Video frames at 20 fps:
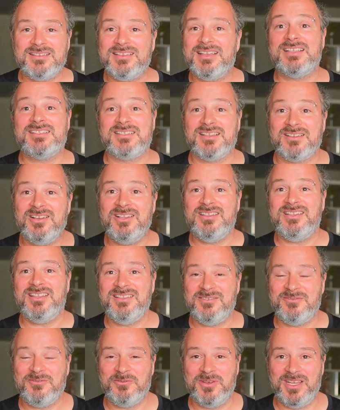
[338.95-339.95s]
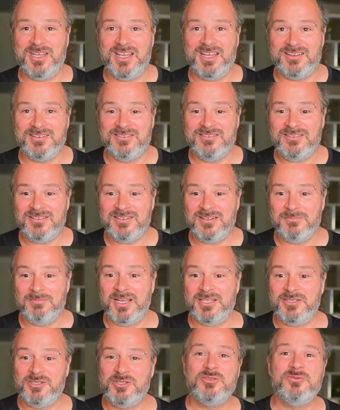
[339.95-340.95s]
as a content creator
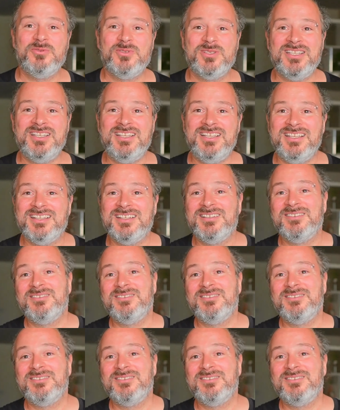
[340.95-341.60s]
by choosing